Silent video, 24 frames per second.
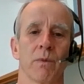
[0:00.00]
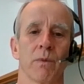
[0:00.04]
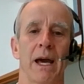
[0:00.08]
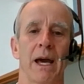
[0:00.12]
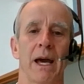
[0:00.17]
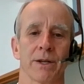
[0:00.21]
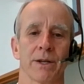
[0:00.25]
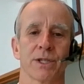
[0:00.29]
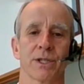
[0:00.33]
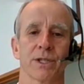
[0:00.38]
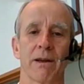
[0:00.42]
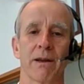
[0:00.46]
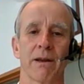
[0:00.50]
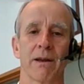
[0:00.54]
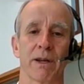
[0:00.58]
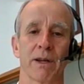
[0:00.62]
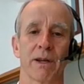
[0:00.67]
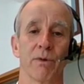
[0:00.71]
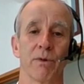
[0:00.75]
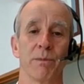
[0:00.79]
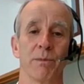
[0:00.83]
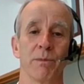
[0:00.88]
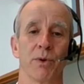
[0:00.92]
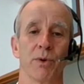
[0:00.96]
how to
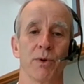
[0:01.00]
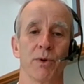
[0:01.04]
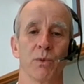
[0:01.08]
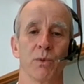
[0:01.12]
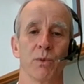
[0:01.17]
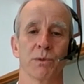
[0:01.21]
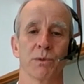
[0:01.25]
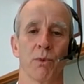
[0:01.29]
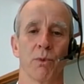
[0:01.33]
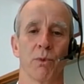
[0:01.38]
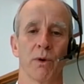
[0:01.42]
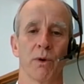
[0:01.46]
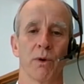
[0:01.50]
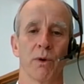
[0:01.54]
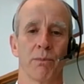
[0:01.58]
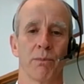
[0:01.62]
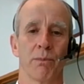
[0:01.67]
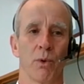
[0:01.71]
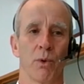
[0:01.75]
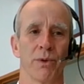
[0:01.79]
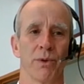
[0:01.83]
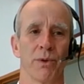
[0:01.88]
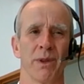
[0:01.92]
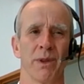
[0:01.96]
safely reboot was more
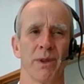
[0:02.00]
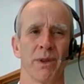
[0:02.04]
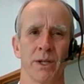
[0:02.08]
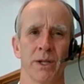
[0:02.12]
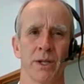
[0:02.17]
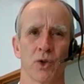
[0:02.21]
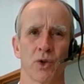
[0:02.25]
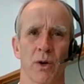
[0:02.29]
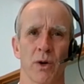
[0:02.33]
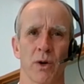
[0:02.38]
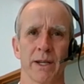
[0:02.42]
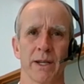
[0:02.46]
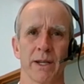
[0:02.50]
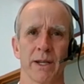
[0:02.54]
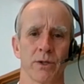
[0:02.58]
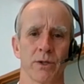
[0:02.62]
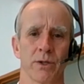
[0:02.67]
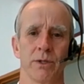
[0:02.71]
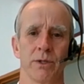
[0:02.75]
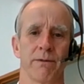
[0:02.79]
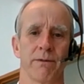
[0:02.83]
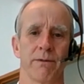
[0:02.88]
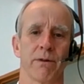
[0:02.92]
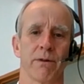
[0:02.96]
important than trying
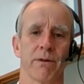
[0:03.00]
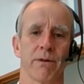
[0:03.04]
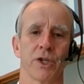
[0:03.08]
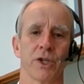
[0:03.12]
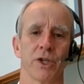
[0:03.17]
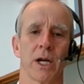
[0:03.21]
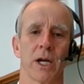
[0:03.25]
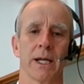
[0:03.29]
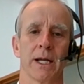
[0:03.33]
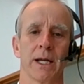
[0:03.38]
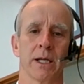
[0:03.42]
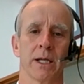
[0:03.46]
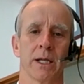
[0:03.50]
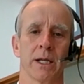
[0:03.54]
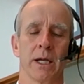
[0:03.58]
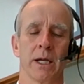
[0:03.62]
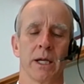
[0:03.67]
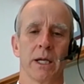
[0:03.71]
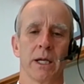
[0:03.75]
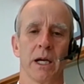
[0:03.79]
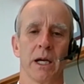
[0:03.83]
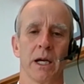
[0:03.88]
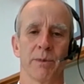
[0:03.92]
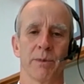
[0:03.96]
to differentiate
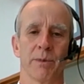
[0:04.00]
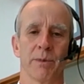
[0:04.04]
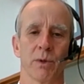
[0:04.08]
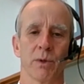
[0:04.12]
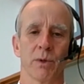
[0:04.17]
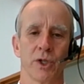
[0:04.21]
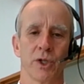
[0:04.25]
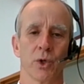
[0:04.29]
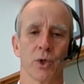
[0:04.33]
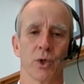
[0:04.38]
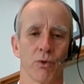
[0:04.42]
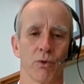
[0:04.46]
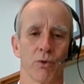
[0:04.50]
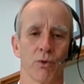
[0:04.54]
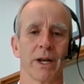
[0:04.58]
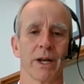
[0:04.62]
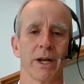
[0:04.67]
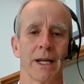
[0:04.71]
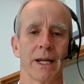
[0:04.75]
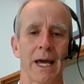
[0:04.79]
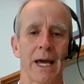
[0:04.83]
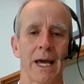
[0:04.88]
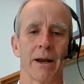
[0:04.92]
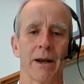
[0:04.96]
between children
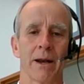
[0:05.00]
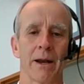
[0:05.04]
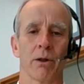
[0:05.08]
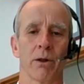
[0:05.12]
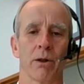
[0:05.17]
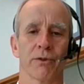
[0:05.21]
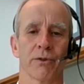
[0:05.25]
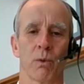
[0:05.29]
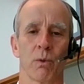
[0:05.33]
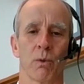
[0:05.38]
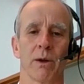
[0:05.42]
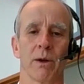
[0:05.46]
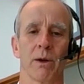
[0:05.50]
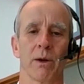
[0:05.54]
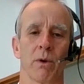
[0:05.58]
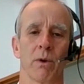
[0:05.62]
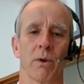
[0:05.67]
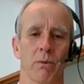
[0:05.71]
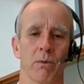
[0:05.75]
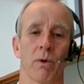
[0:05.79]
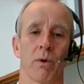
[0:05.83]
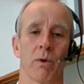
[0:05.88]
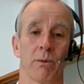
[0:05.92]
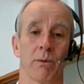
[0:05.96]
and adults, where
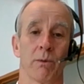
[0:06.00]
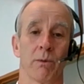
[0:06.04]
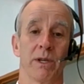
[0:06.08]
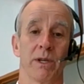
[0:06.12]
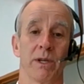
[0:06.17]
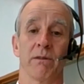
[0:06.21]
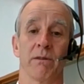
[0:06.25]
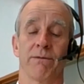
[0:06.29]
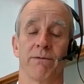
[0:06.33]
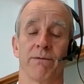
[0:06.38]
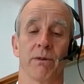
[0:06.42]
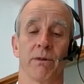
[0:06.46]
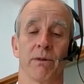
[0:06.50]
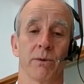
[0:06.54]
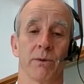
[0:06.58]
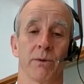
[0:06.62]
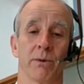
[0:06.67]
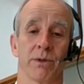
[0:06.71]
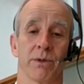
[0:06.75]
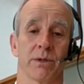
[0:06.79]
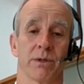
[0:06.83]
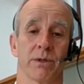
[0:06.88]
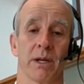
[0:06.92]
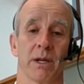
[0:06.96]
we didn't feel
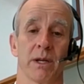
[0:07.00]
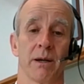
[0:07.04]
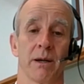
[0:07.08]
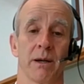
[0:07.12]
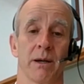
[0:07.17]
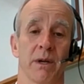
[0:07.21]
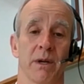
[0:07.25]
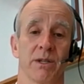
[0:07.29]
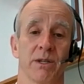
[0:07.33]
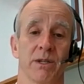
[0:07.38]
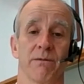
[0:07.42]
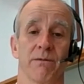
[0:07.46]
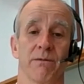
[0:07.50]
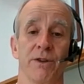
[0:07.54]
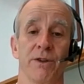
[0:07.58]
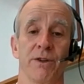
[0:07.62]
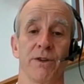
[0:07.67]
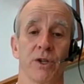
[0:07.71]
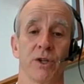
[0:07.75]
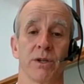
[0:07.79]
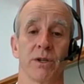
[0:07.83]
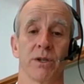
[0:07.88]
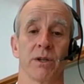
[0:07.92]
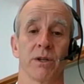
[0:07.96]
there was
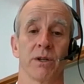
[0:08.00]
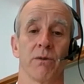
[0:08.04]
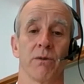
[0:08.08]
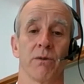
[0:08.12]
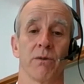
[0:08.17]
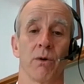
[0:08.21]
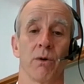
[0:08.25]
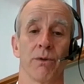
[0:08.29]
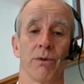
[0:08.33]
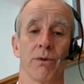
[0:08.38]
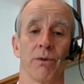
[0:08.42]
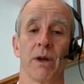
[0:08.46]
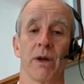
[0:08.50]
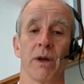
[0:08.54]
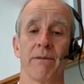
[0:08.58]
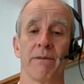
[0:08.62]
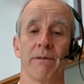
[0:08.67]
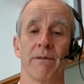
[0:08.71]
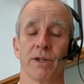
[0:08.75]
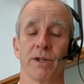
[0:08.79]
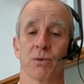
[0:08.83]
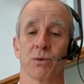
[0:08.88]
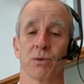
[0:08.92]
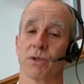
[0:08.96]
sufficient, or the
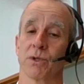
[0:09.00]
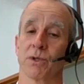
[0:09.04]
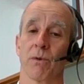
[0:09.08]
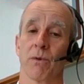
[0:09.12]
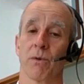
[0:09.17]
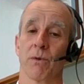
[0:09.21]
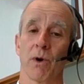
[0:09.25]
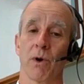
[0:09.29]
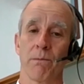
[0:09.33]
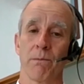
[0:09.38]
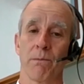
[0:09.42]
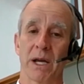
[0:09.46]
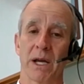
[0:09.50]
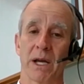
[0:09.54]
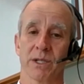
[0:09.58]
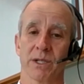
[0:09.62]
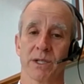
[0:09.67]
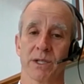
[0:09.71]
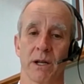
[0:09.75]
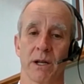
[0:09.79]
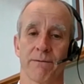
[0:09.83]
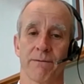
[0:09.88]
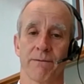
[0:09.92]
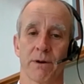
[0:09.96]
evidence was not
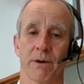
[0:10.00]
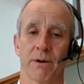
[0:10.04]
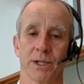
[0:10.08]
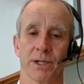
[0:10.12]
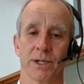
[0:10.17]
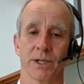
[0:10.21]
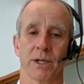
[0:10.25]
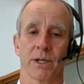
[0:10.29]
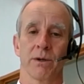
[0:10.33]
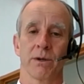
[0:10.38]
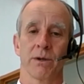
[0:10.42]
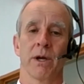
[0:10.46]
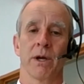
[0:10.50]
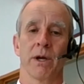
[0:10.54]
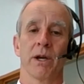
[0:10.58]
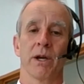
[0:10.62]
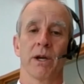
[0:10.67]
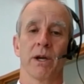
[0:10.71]
robust enough for us to